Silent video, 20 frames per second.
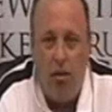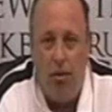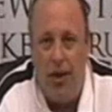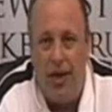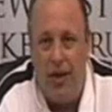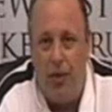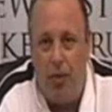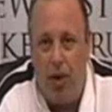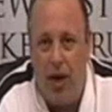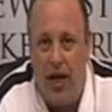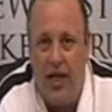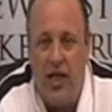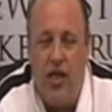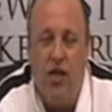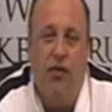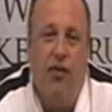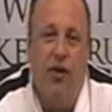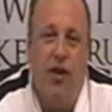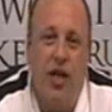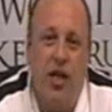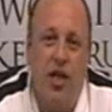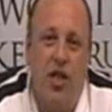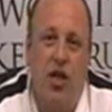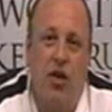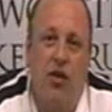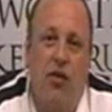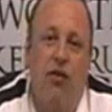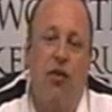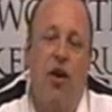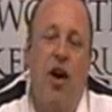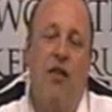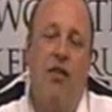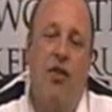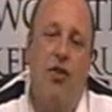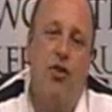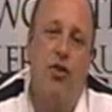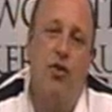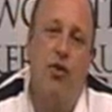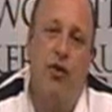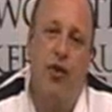But he played in the Venetian
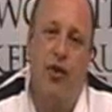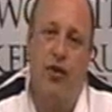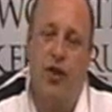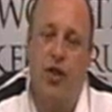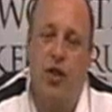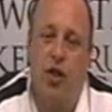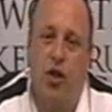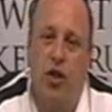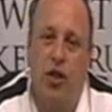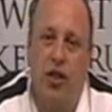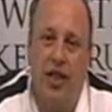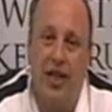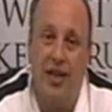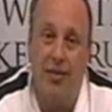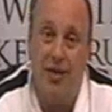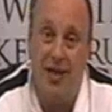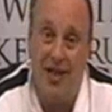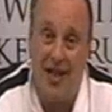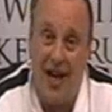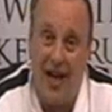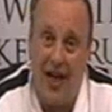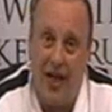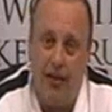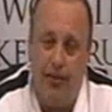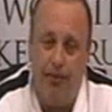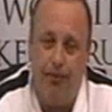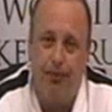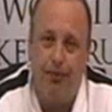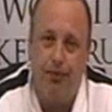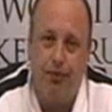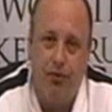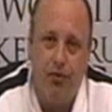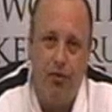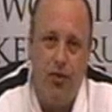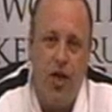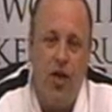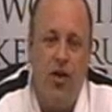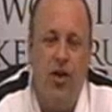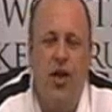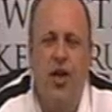$550 deep stack
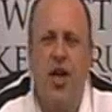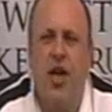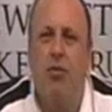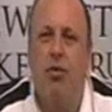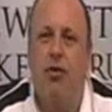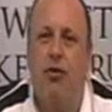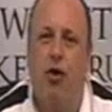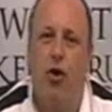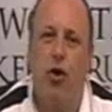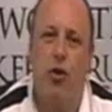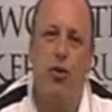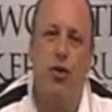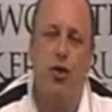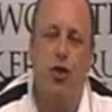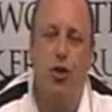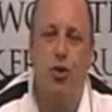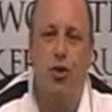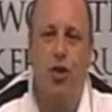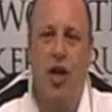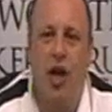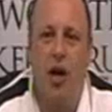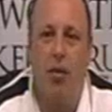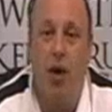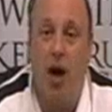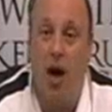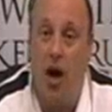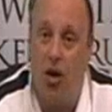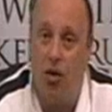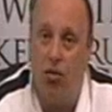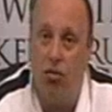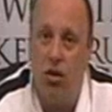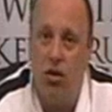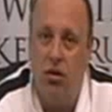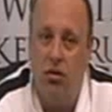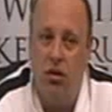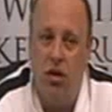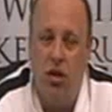the day before he was due to come home,